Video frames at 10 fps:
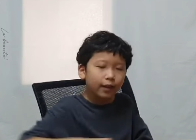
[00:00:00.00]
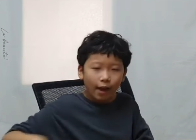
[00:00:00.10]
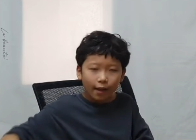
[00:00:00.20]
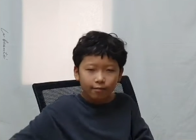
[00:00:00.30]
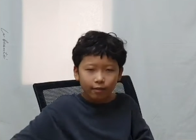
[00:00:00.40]

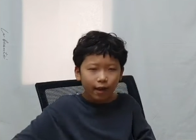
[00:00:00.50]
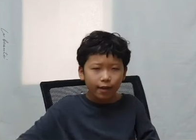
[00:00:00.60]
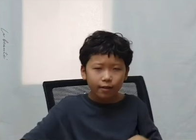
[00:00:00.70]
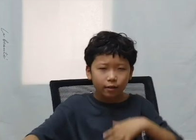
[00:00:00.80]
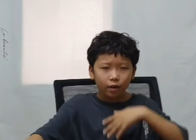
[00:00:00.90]
And
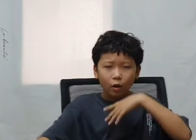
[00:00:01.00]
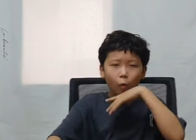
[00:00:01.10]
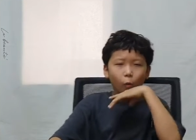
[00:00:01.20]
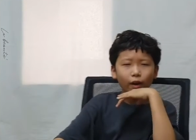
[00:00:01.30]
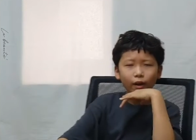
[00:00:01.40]
then,
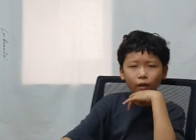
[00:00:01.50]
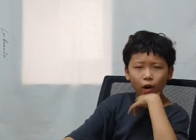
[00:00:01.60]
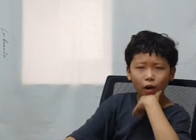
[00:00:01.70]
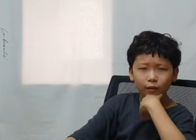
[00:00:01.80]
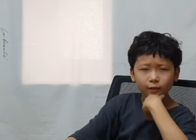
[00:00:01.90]
where are